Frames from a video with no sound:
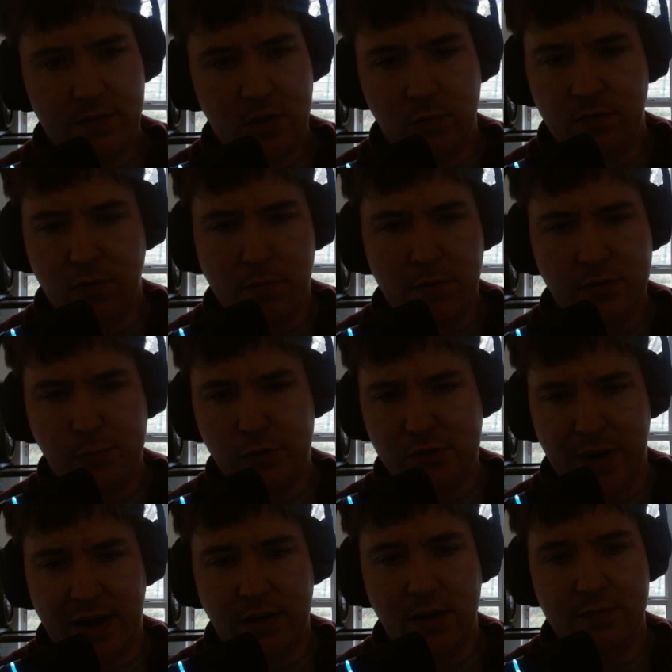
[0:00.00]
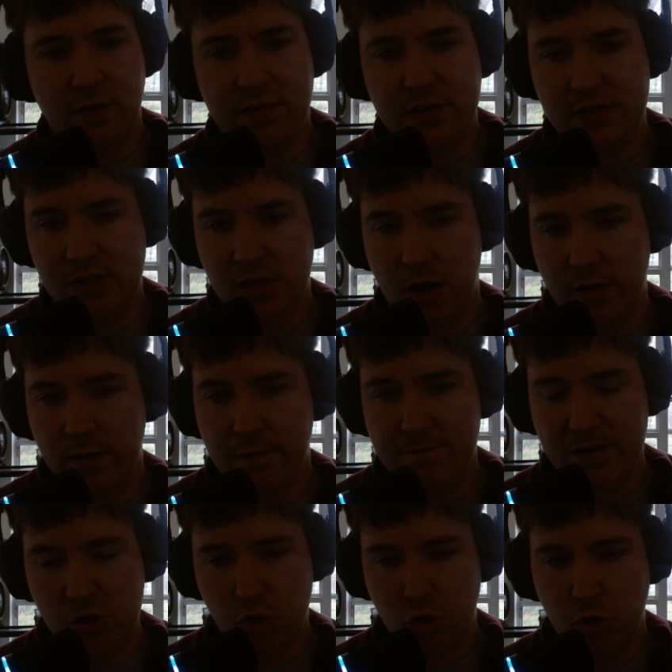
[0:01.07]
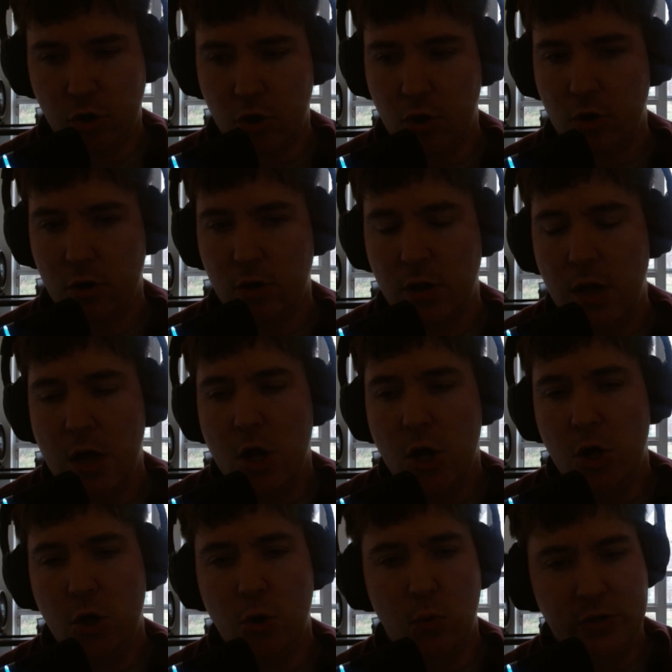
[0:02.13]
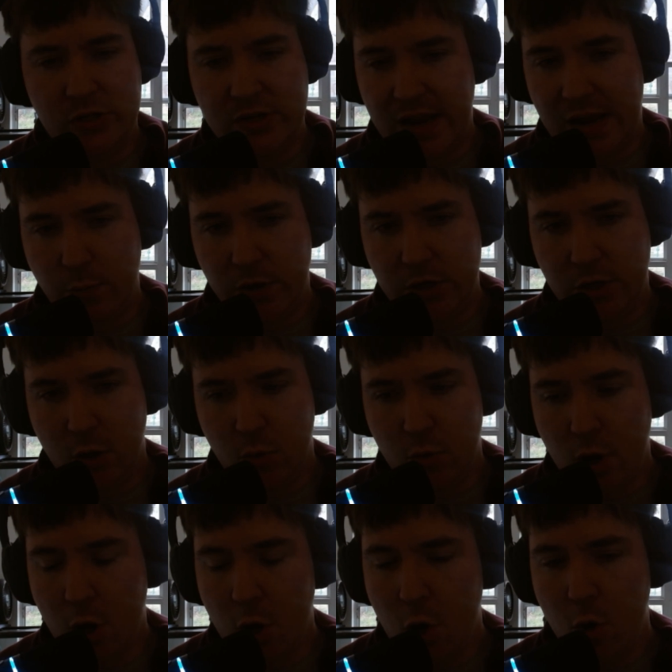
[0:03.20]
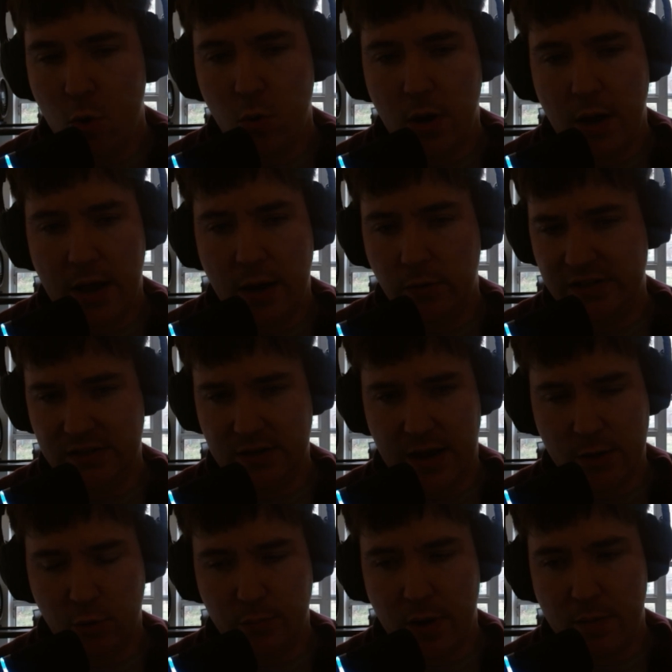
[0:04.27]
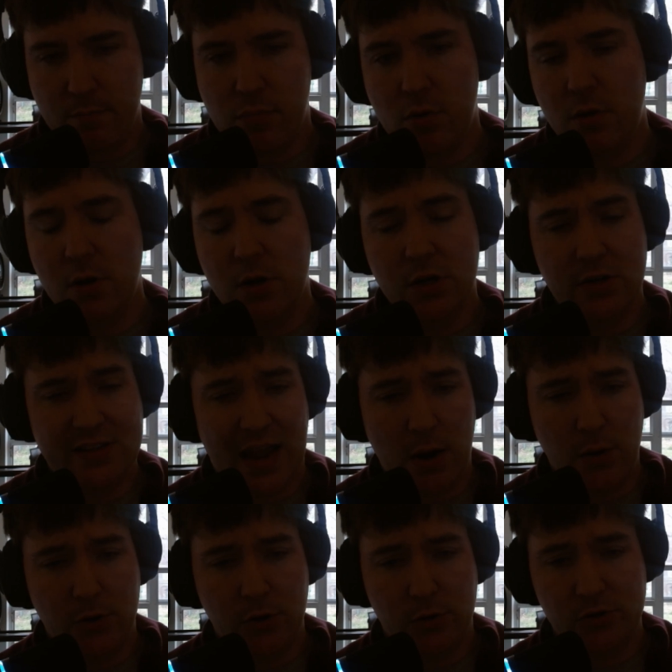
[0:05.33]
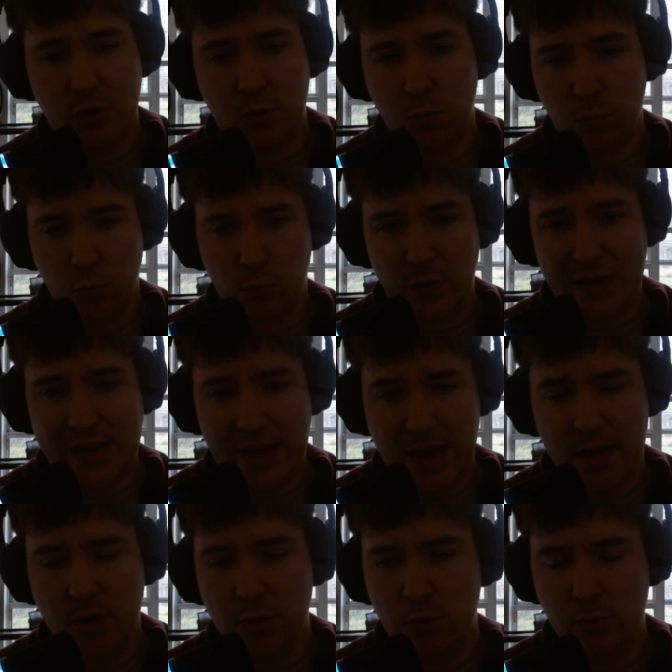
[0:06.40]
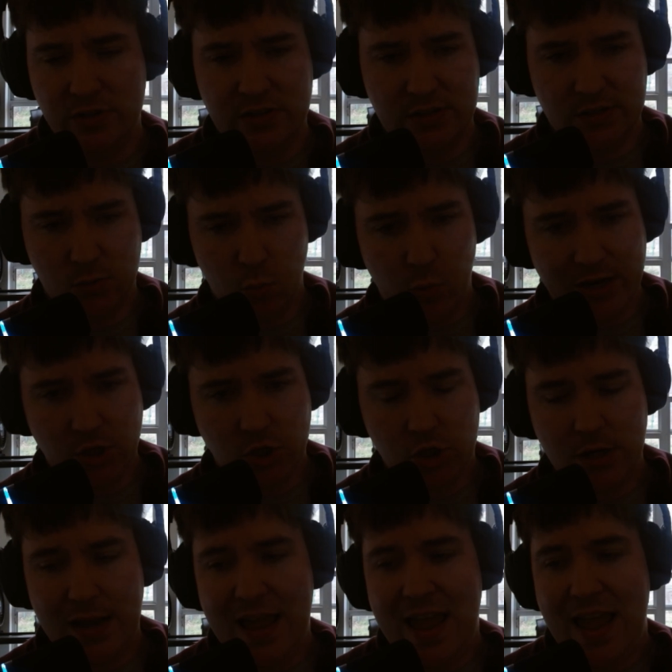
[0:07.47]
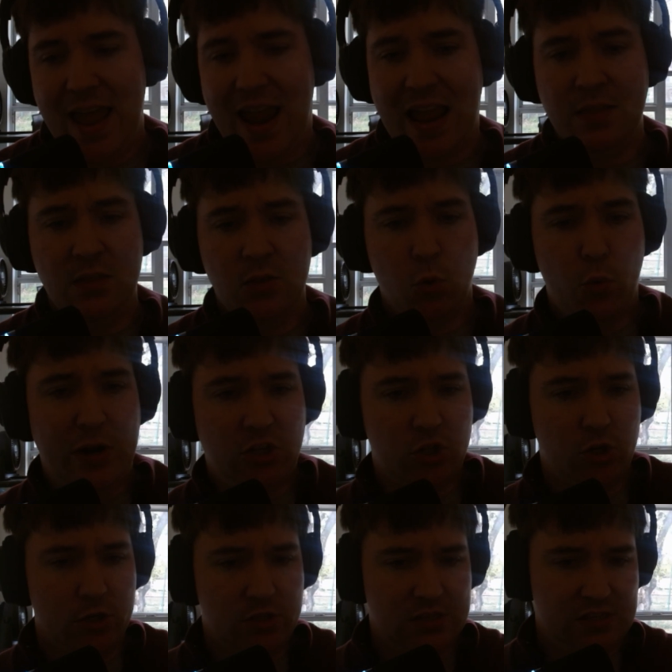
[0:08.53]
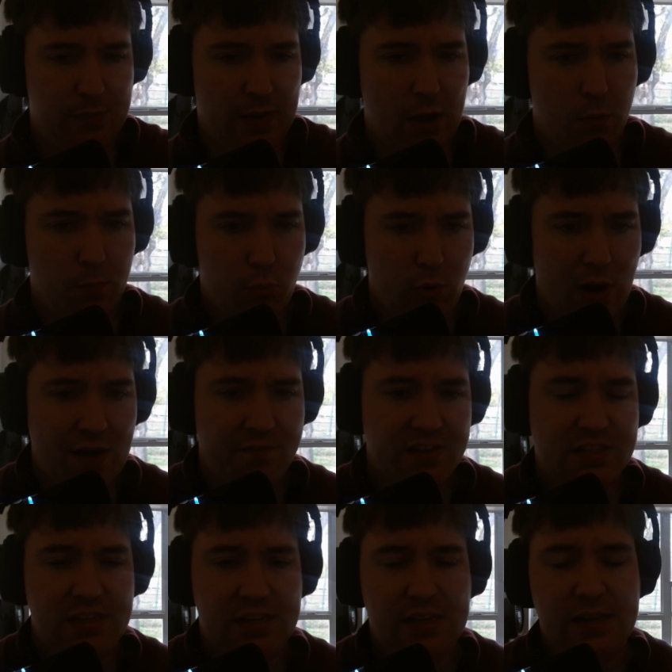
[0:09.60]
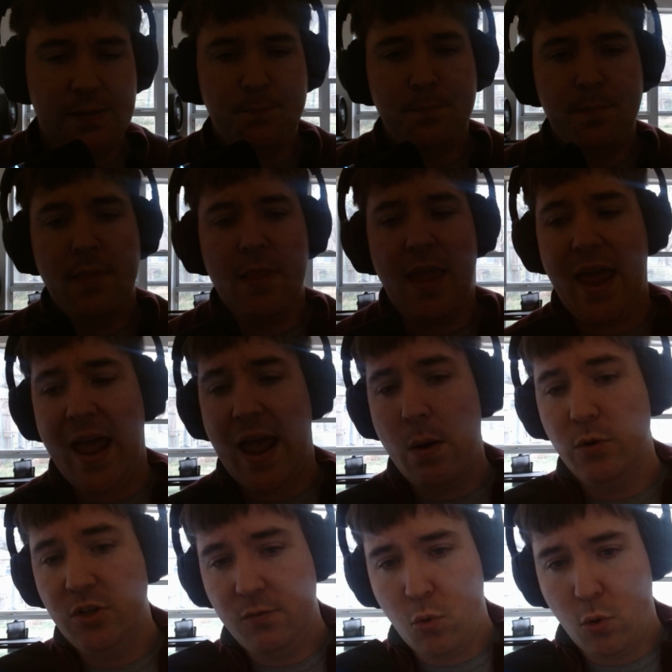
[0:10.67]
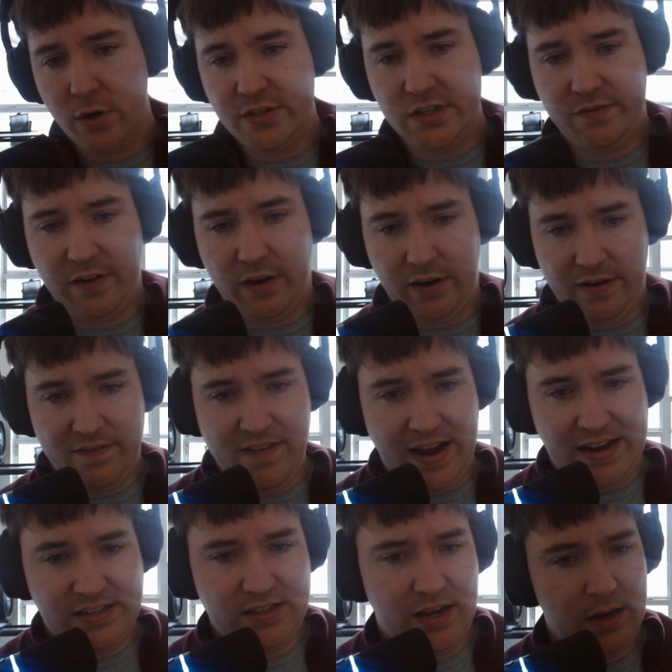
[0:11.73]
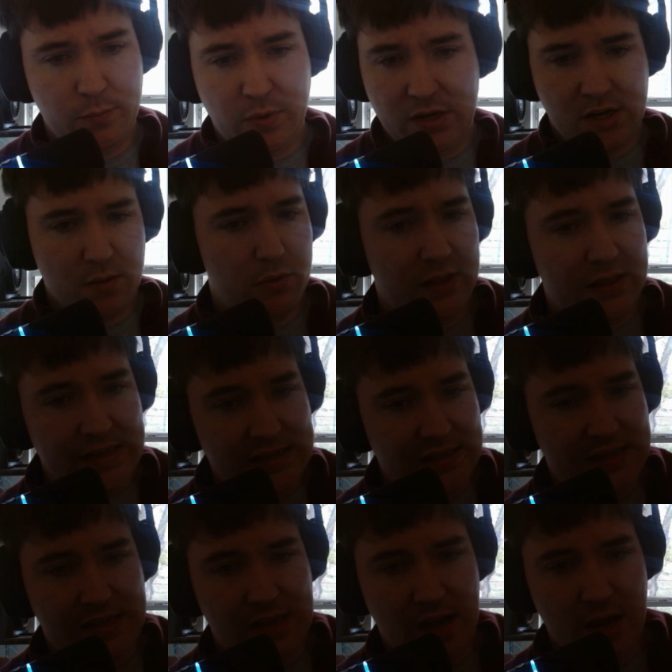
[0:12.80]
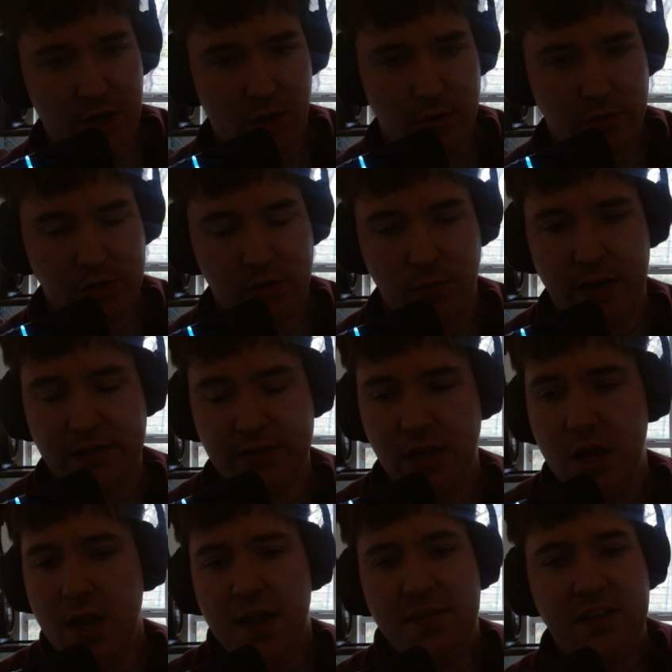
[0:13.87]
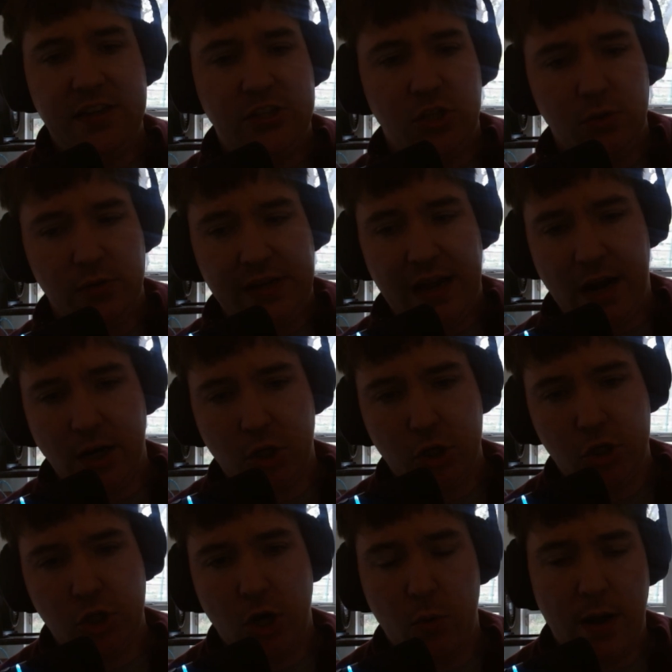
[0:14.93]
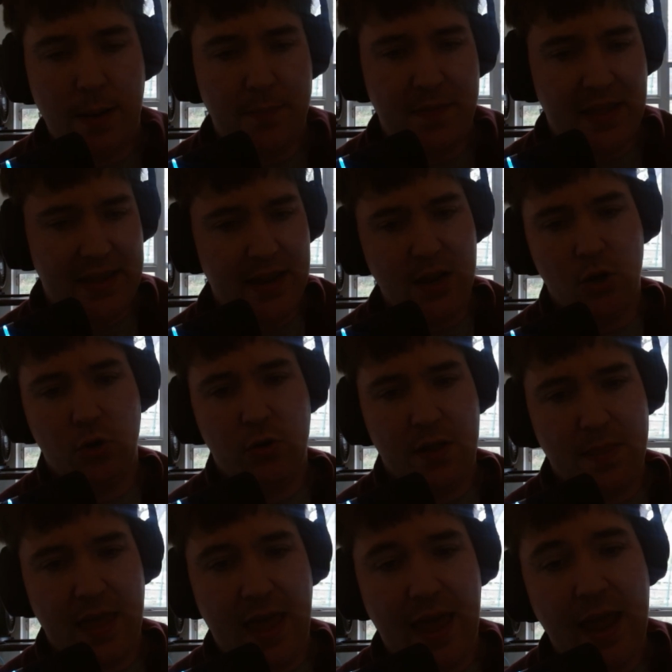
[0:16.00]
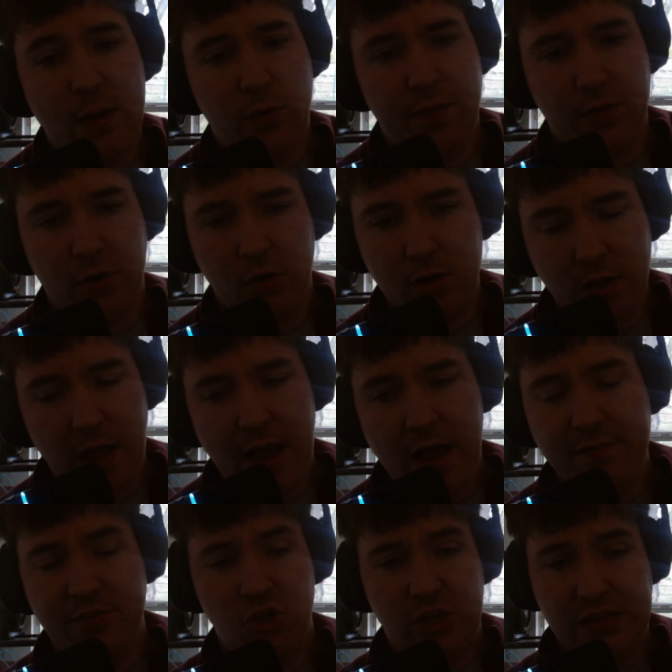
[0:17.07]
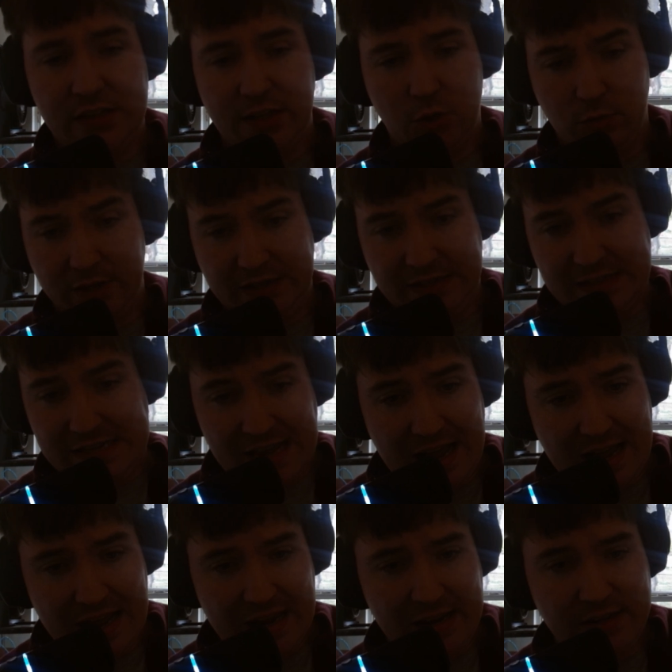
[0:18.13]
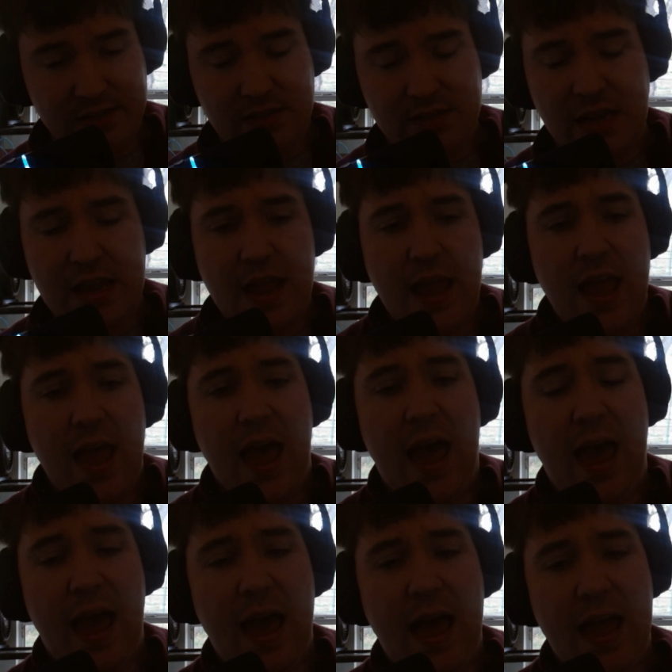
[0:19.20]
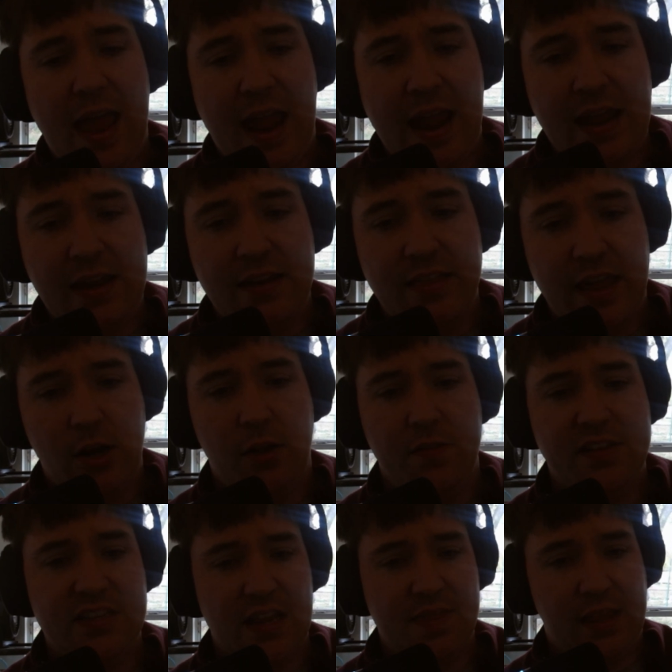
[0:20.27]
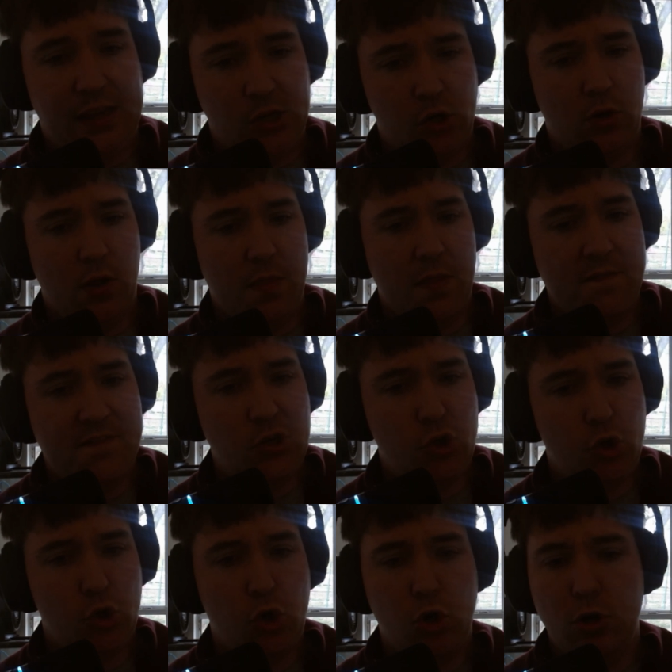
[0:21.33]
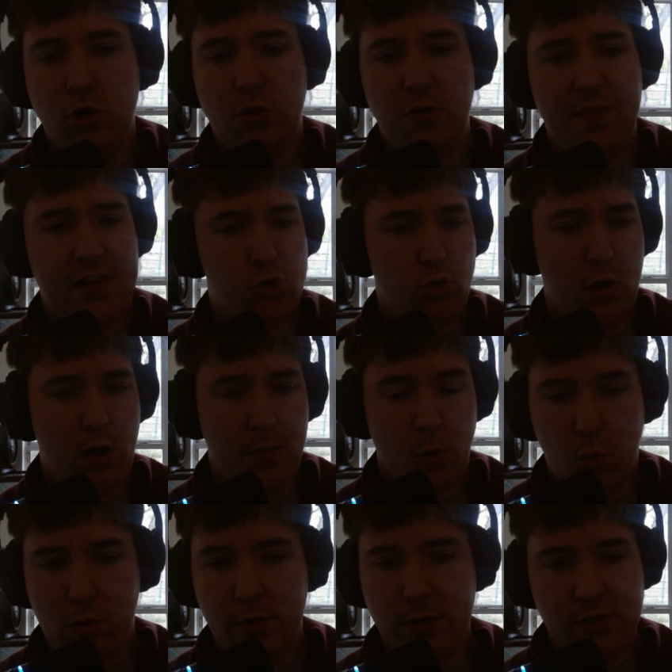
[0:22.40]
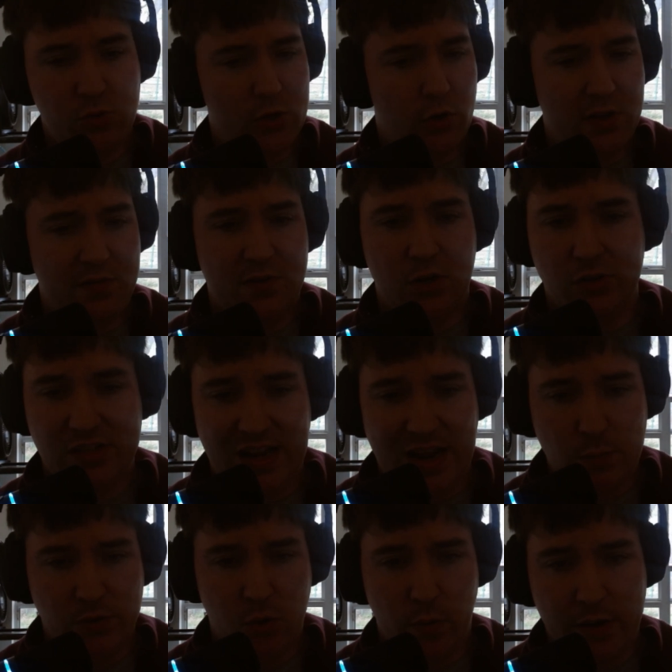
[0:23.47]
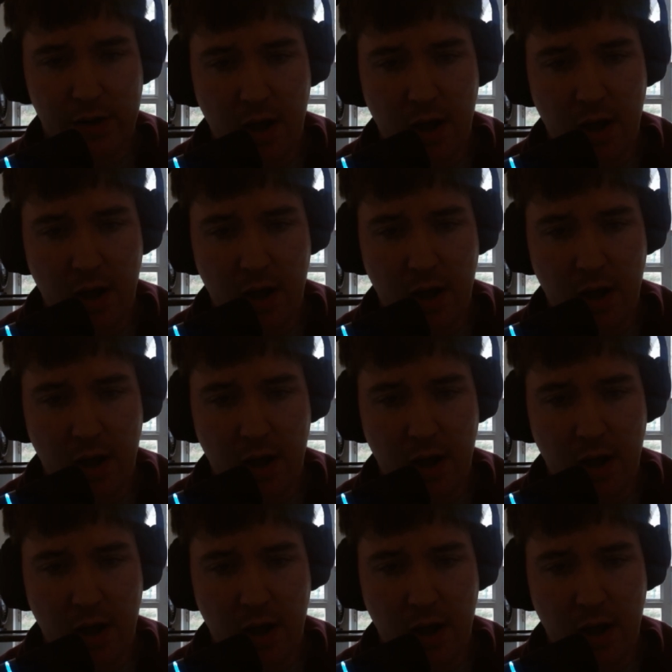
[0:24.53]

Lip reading: from the perspective of this young fisher girl whose name we don't know, at least I don't remember, counters Riga, who's this witch. And then the witch starts to spout prophecy, which of course is very fascinating, but completely unknown to us. These two characters show up. They hit her in the head with their glove. She literally dies. And then all of a sudden they turn on the fisher girl. They draw on the Warrens. We don't even understand what's going